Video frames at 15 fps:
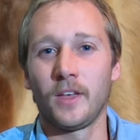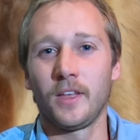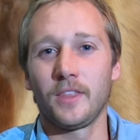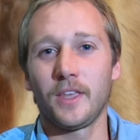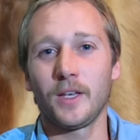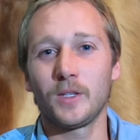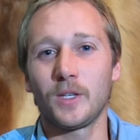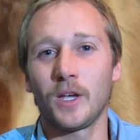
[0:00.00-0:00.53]

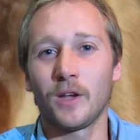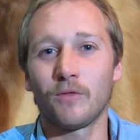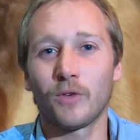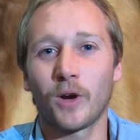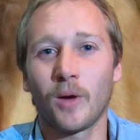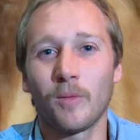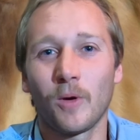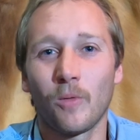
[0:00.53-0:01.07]
thanks again for
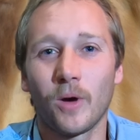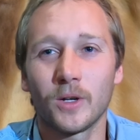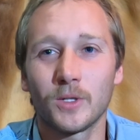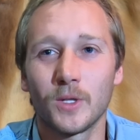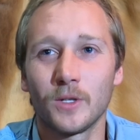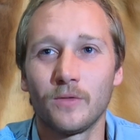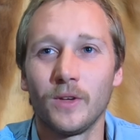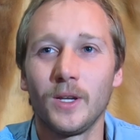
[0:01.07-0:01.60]
coming to watch
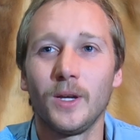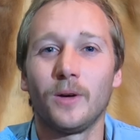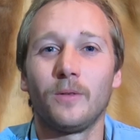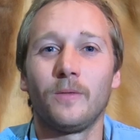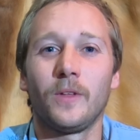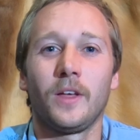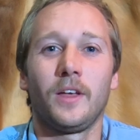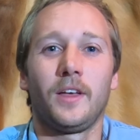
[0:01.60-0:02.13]
this video.
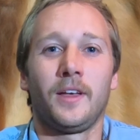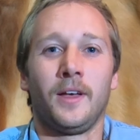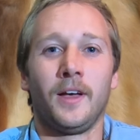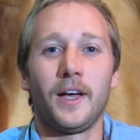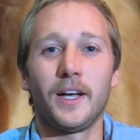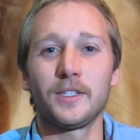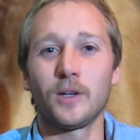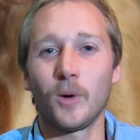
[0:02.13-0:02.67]

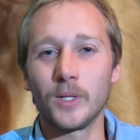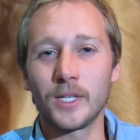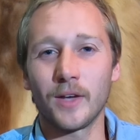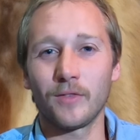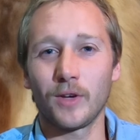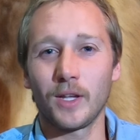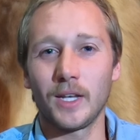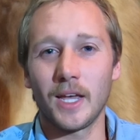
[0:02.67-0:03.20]
As always,
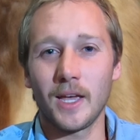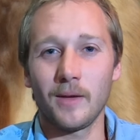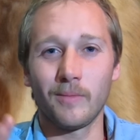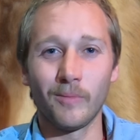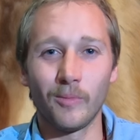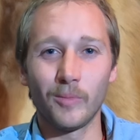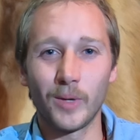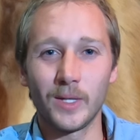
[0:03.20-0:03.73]
have a good day.
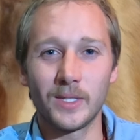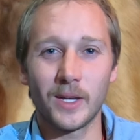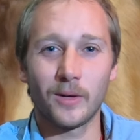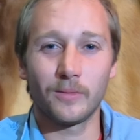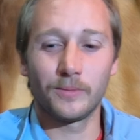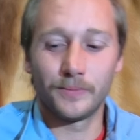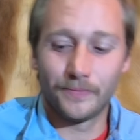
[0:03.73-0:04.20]
Peace out.